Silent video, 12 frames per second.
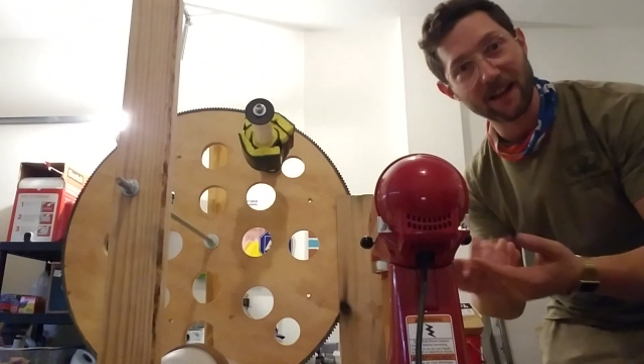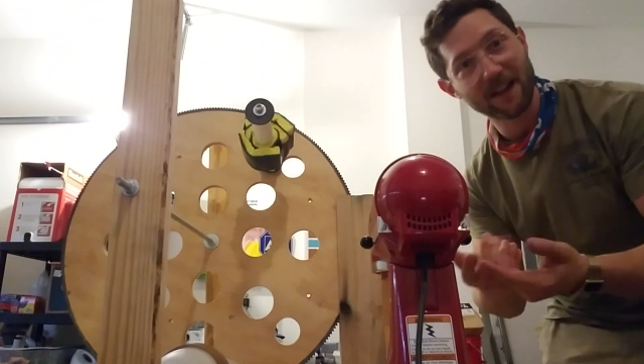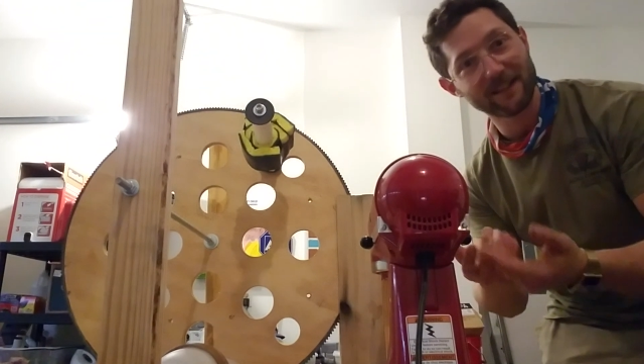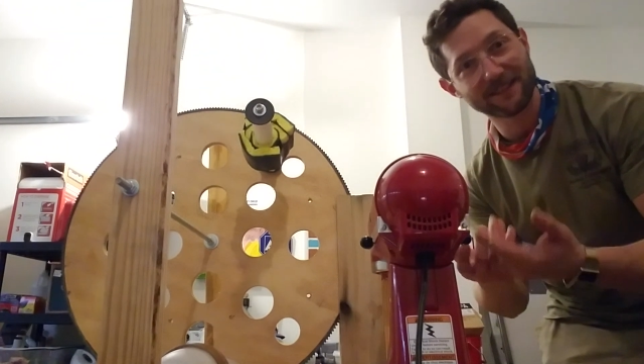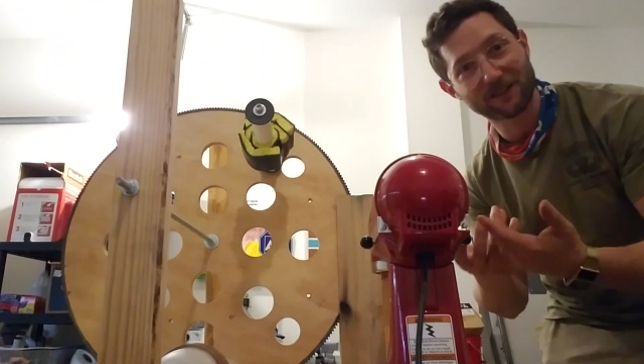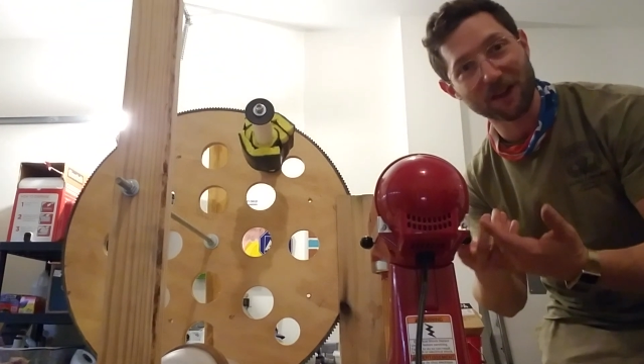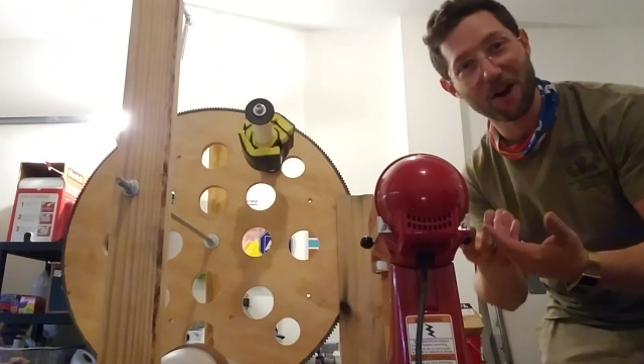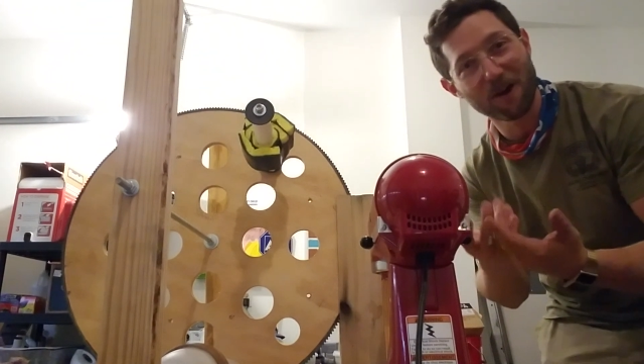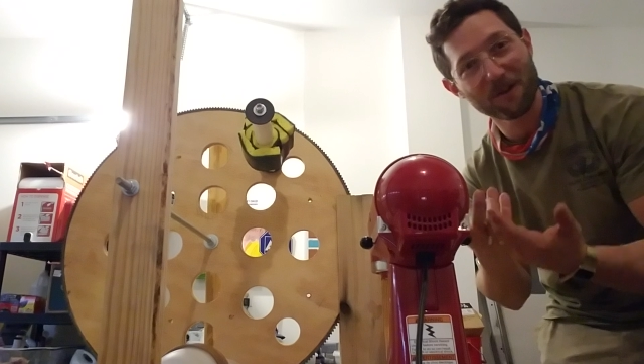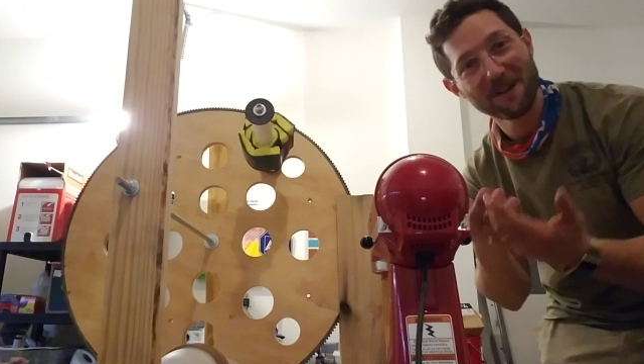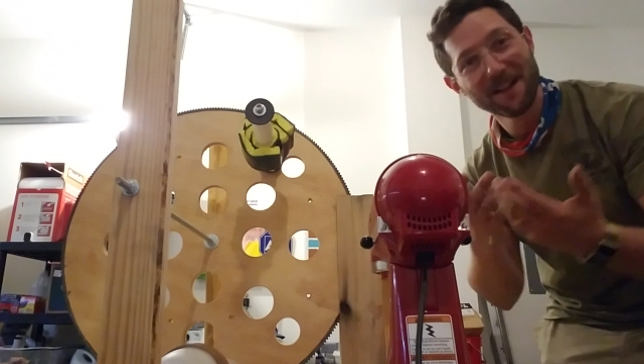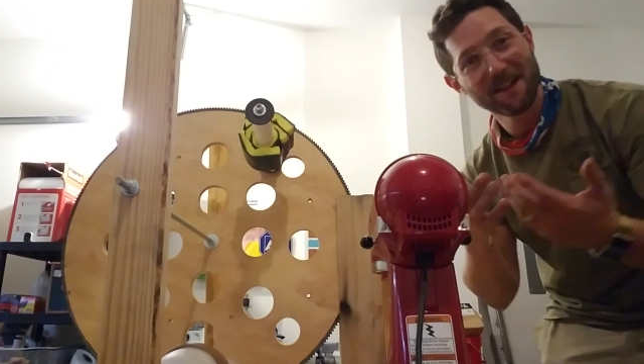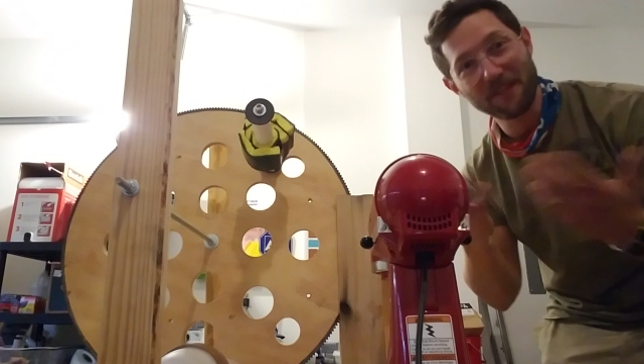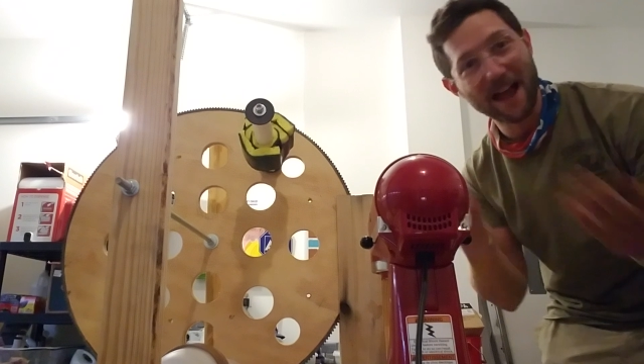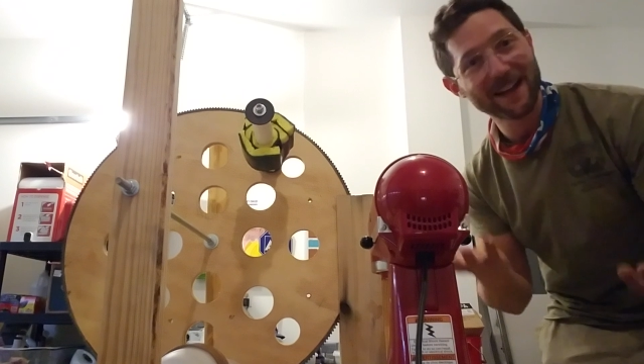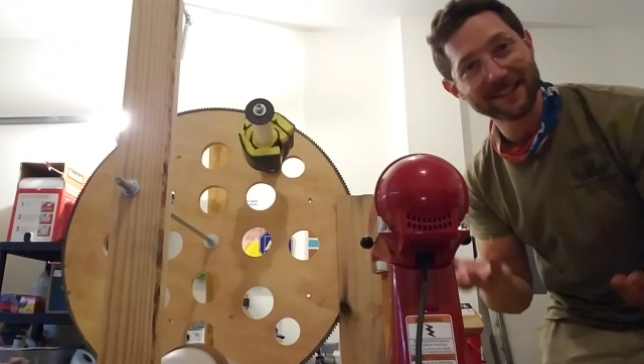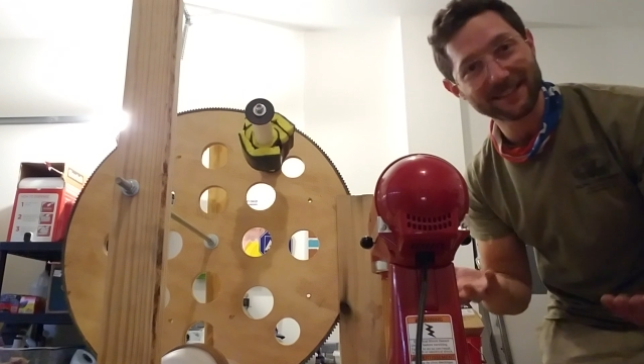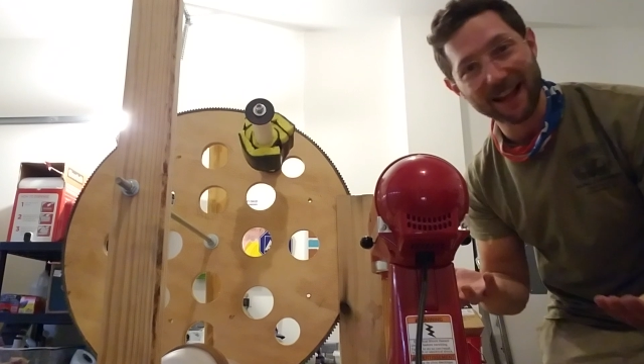And so
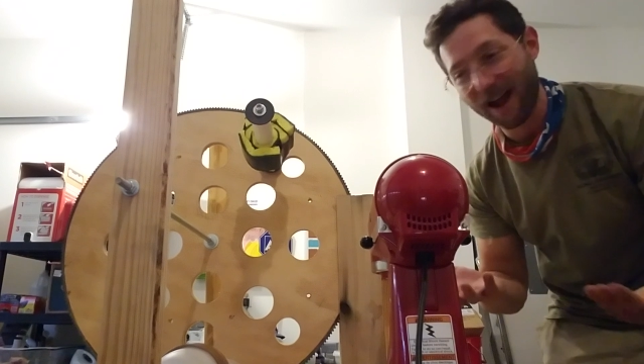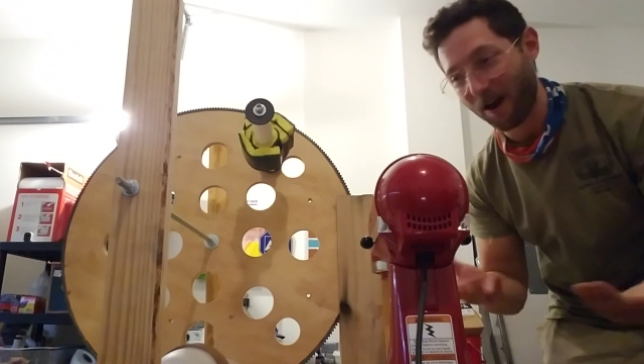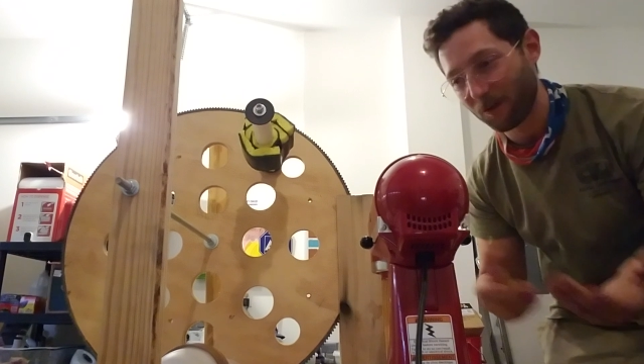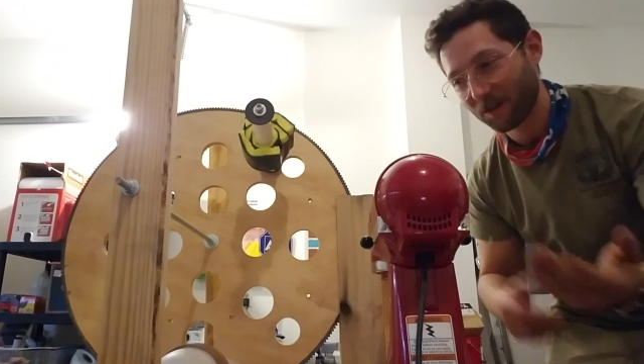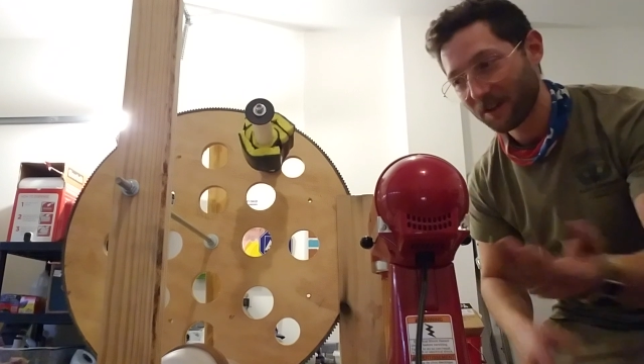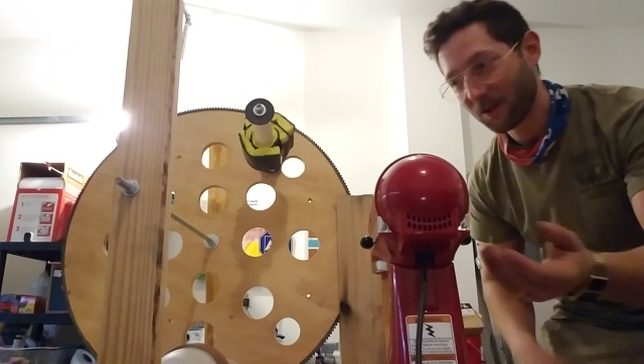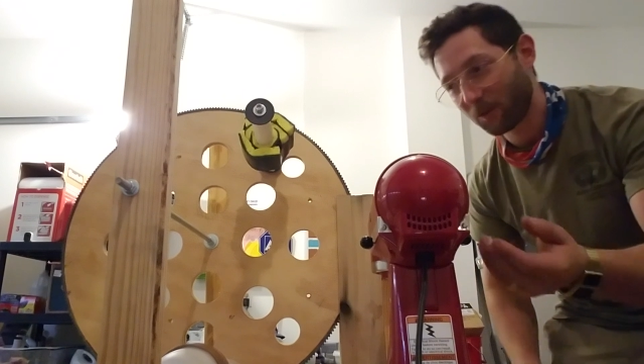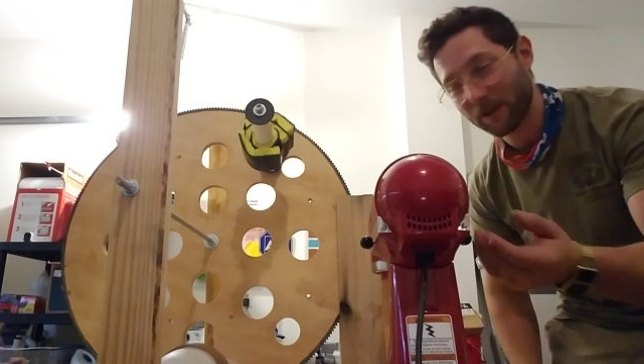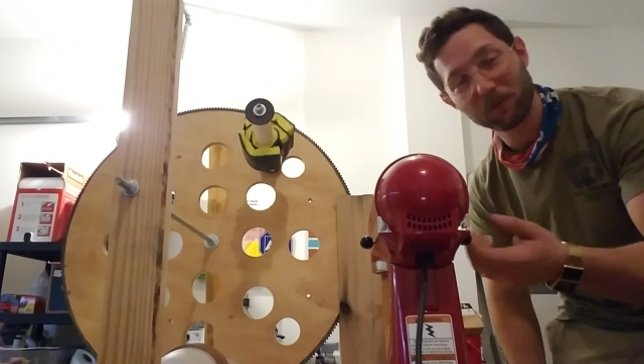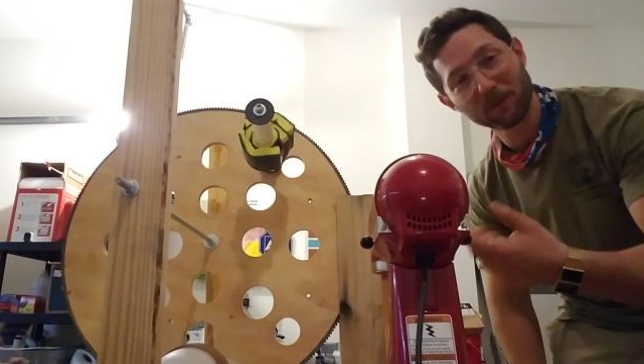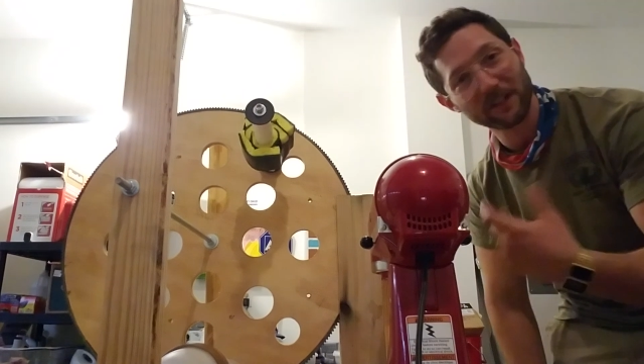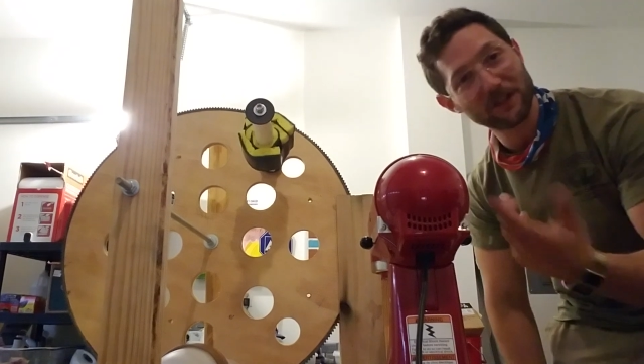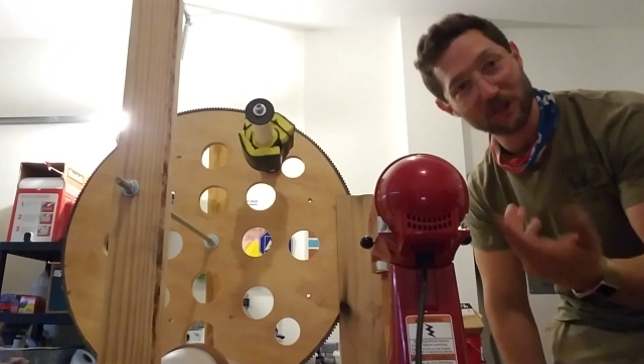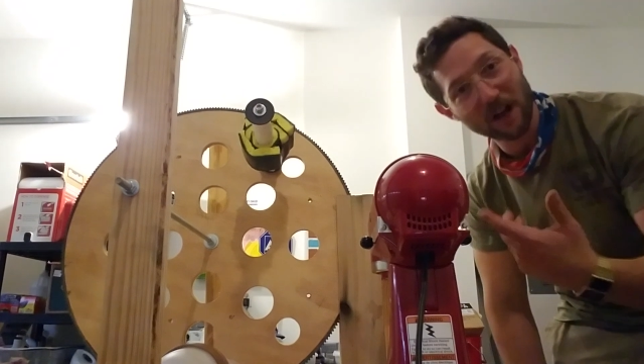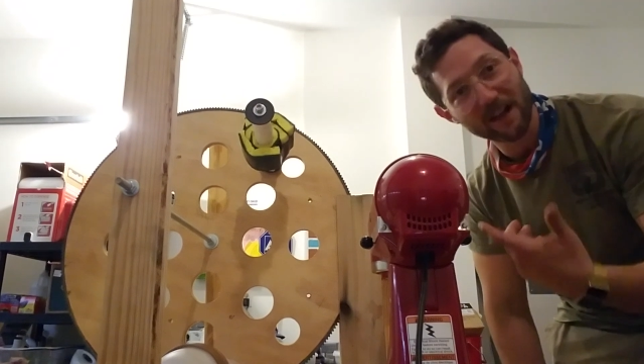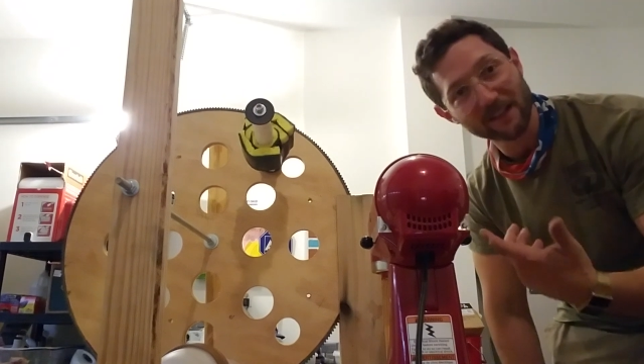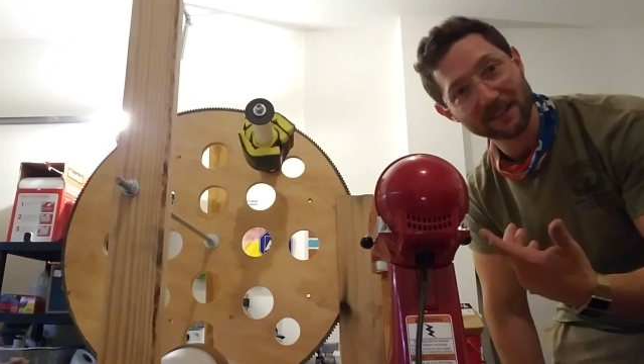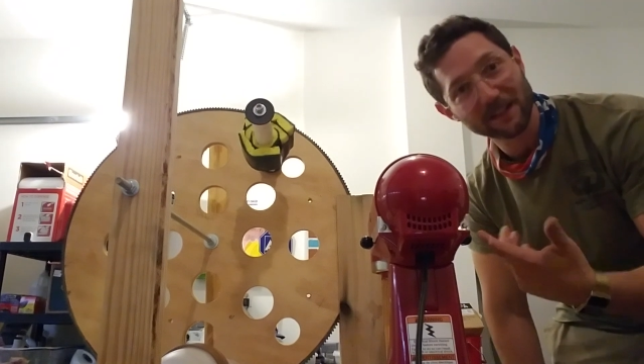that is how we will
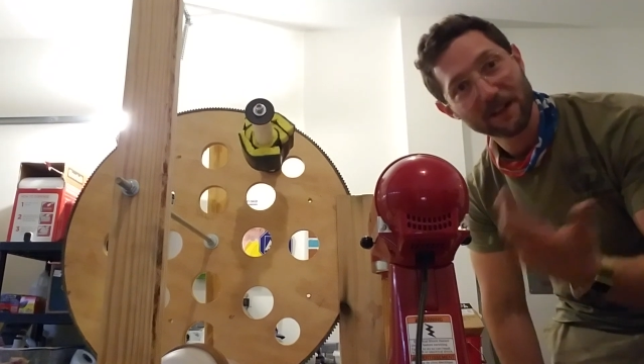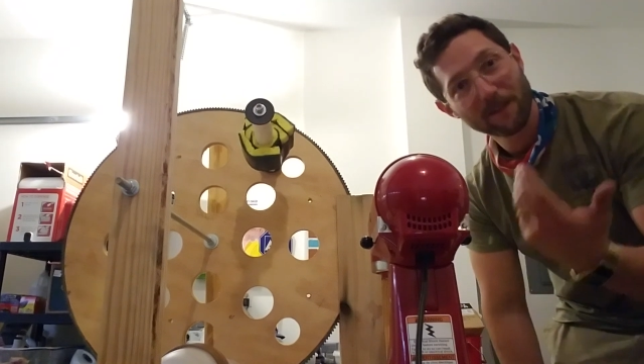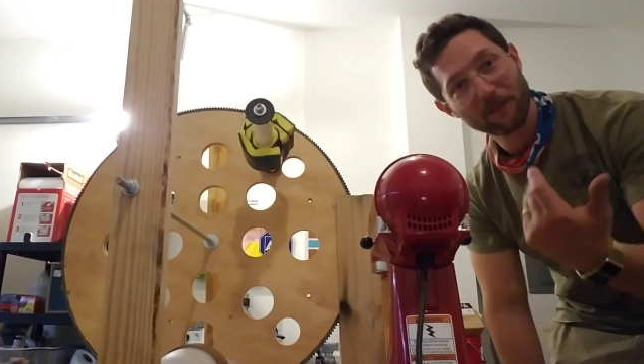adjust